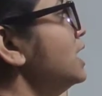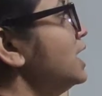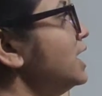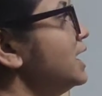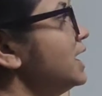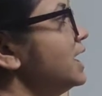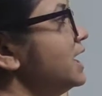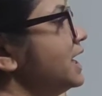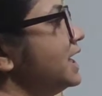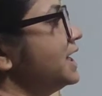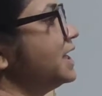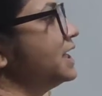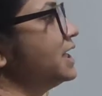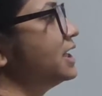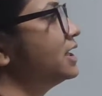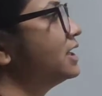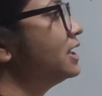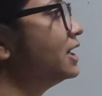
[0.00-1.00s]

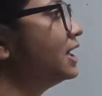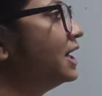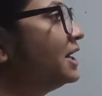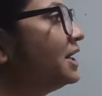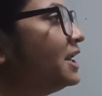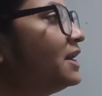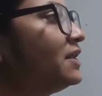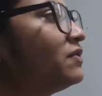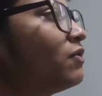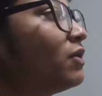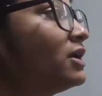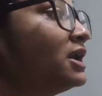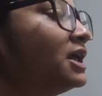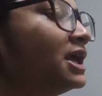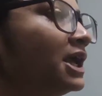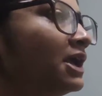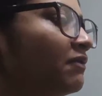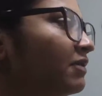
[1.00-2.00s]
A18. 18 is what?
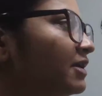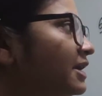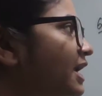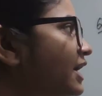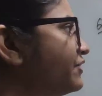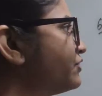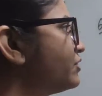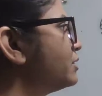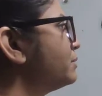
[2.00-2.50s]
Even natural